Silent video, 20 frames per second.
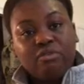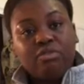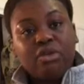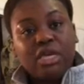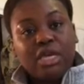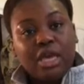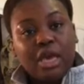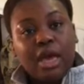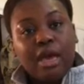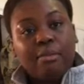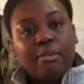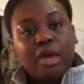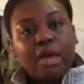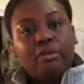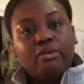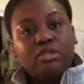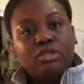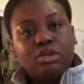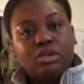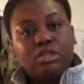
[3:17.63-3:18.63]
p.m.
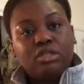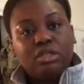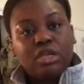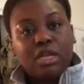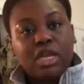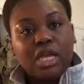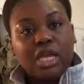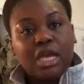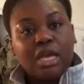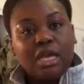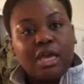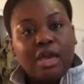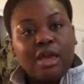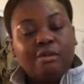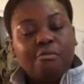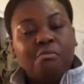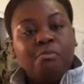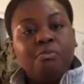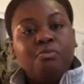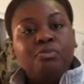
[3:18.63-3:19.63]
I would start studying
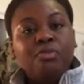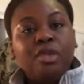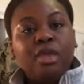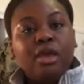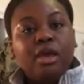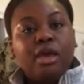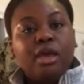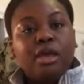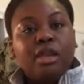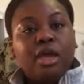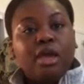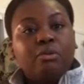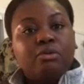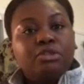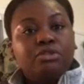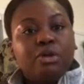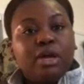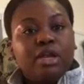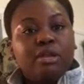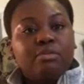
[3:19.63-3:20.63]
again, and I
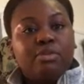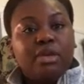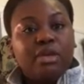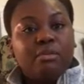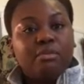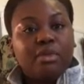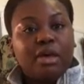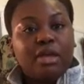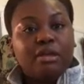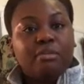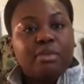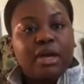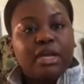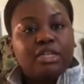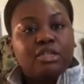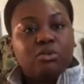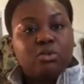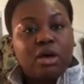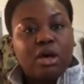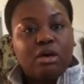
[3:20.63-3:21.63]
would try to be in bed
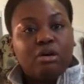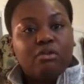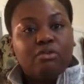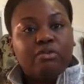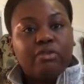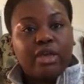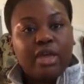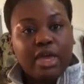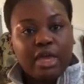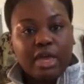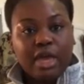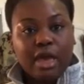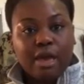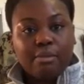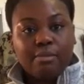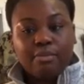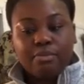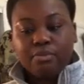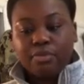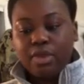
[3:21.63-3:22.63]
by 12
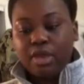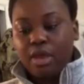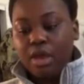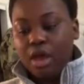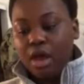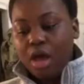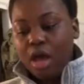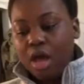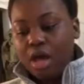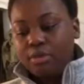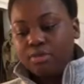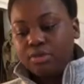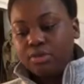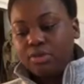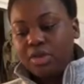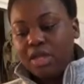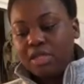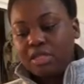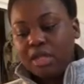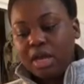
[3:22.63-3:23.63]
a.m.
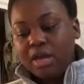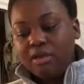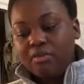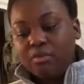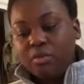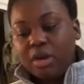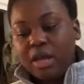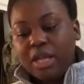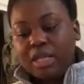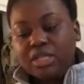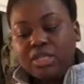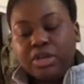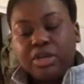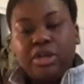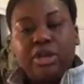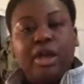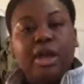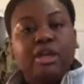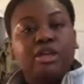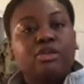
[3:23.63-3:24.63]
So that's kind of what I
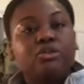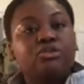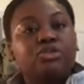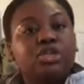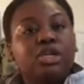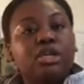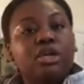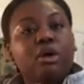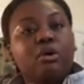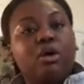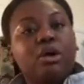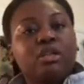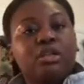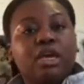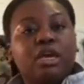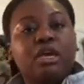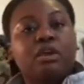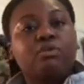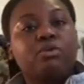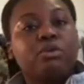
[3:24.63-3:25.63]
did. I usually go on
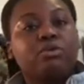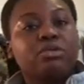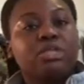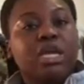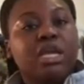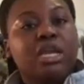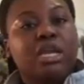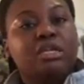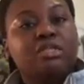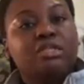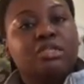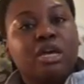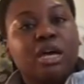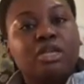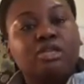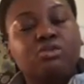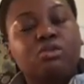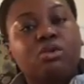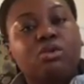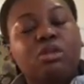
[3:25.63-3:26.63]
like a rotating
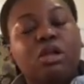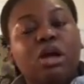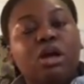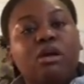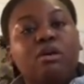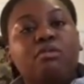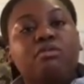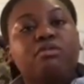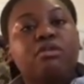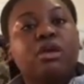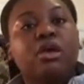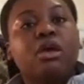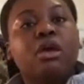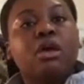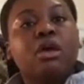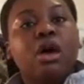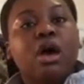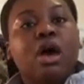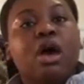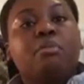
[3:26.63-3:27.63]
schedule of
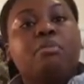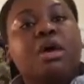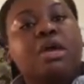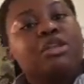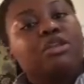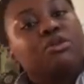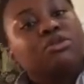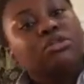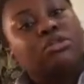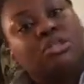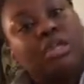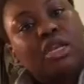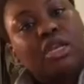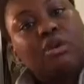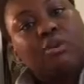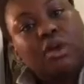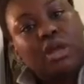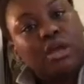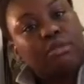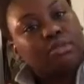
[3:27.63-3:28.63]
I don't
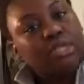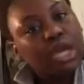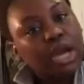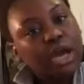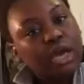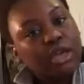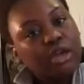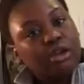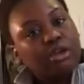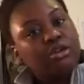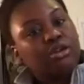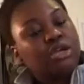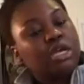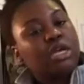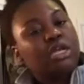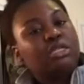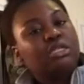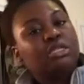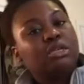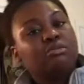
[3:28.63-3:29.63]
study when I'm tired,
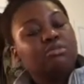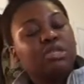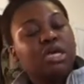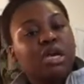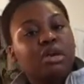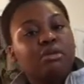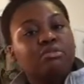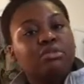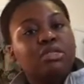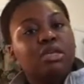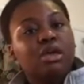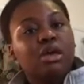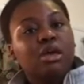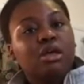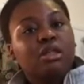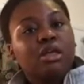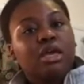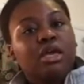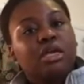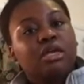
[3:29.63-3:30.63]
and sometimes
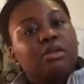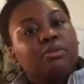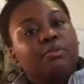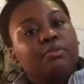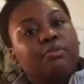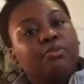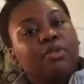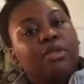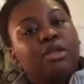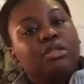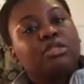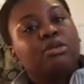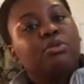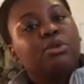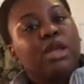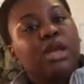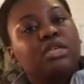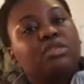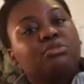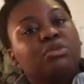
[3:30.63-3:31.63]
like
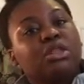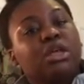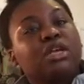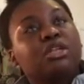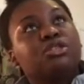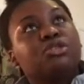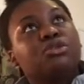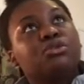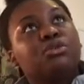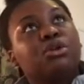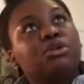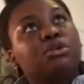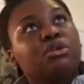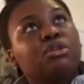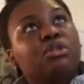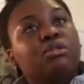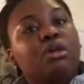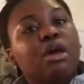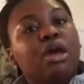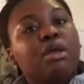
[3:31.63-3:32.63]
someone asked me like, do you go to
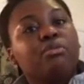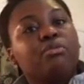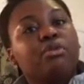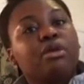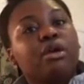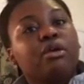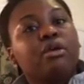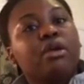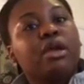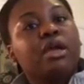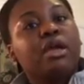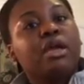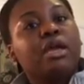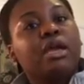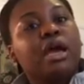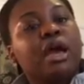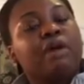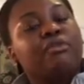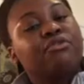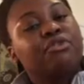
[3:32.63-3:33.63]
the
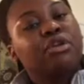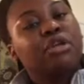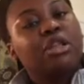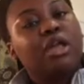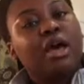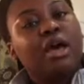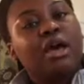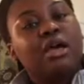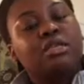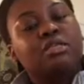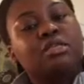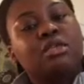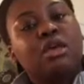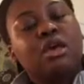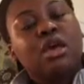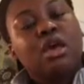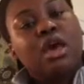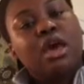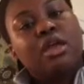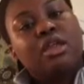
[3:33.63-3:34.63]
library after class?
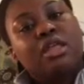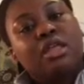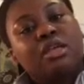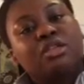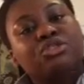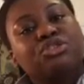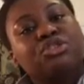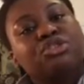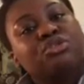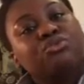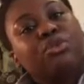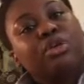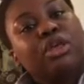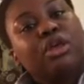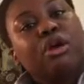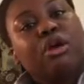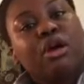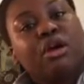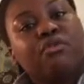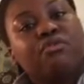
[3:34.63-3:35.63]
And that's just
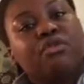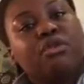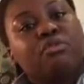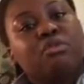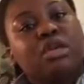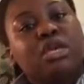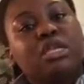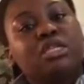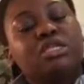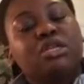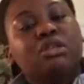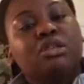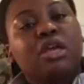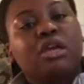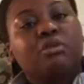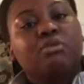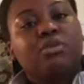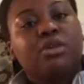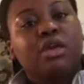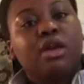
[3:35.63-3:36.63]
really hard for me to
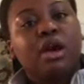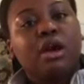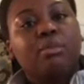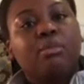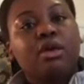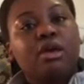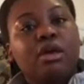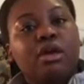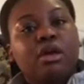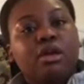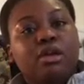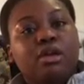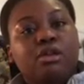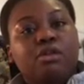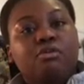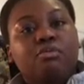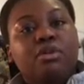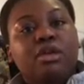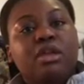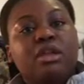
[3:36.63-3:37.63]
like be up,
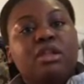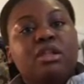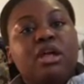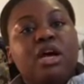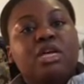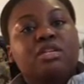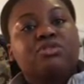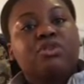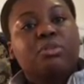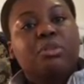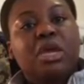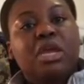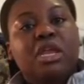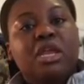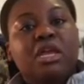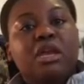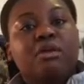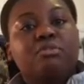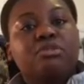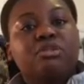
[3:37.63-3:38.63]
be in class from 8
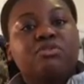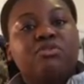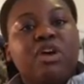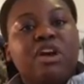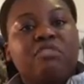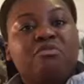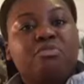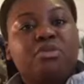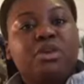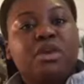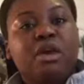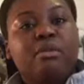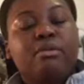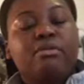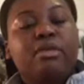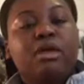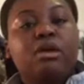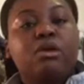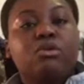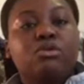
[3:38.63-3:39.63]
a.m. to 5 p.m.
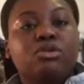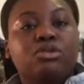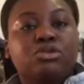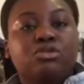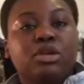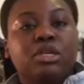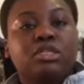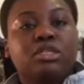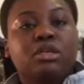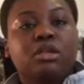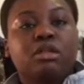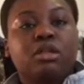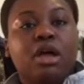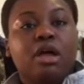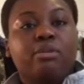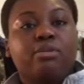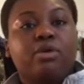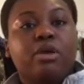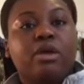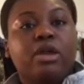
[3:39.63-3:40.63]
and then go straight to the
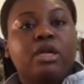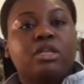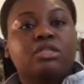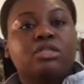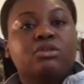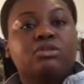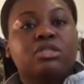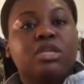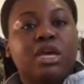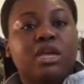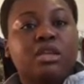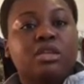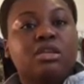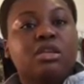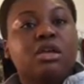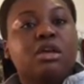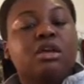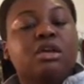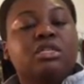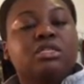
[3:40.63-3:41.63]
library until
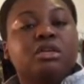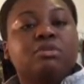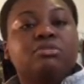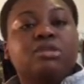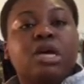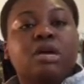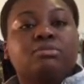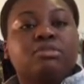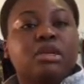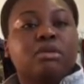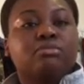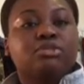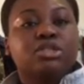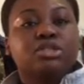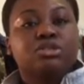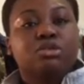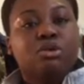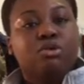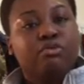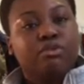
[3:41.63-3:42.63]
10. Sometimes I'm
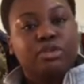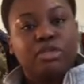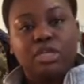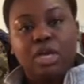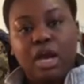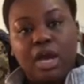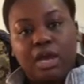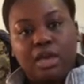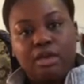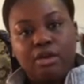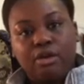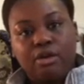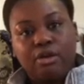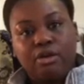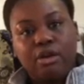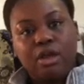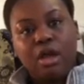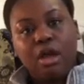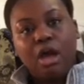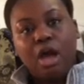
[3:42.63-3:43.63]
just
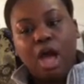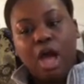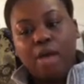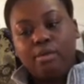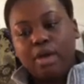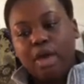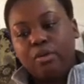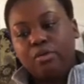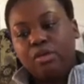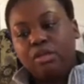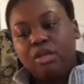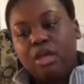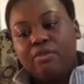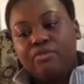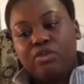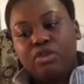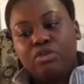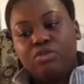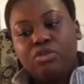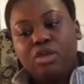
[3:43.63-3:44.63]
overtired. I would
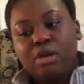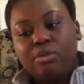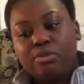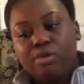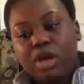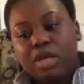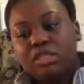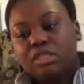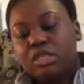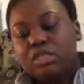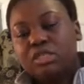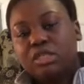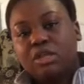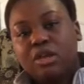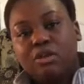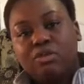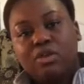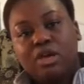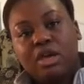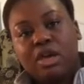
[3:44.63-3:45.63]
love to do that process,
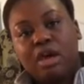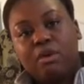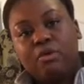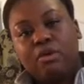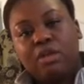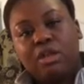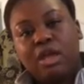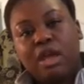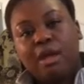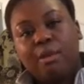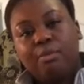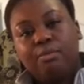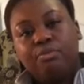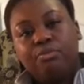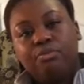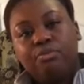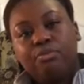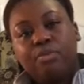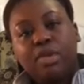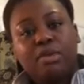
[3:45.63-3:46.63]
and I think
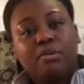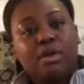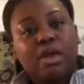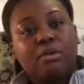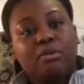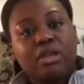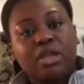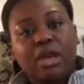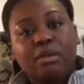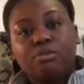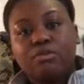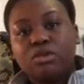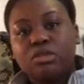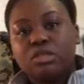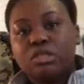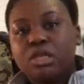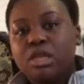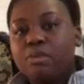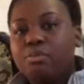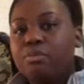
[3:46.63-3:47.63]
maybe I would get more
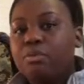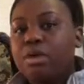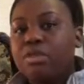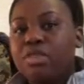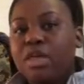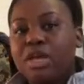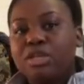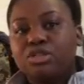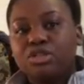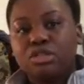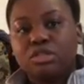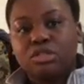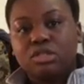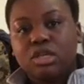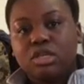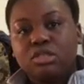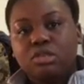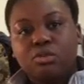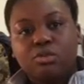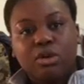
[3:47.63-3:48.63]
sleep, but that just
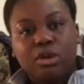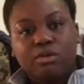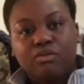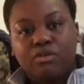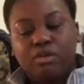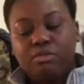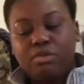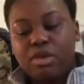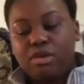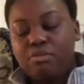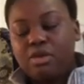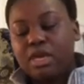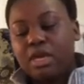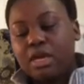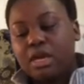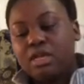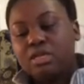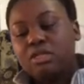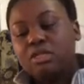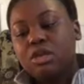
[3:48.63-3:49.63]
doesn't work for me
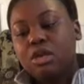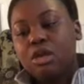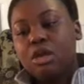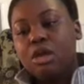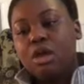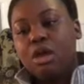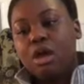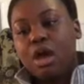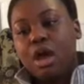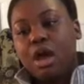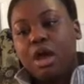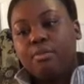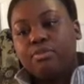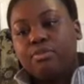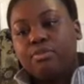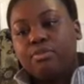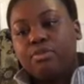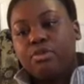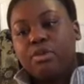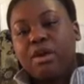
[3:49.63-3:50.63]
because
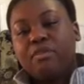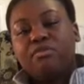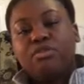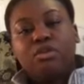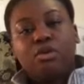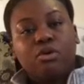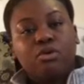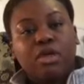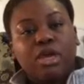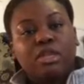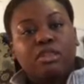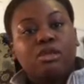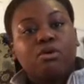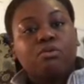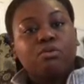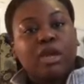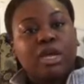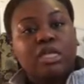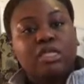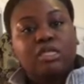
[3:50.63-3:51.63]
you have to know like the
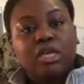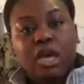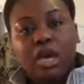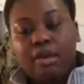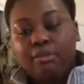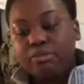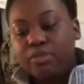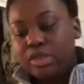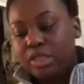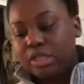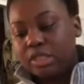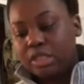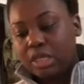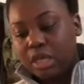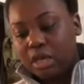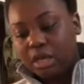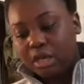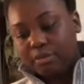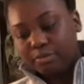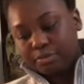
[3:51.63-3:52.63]
right time to
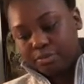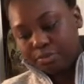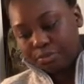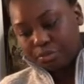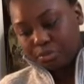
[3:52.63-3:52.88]
study.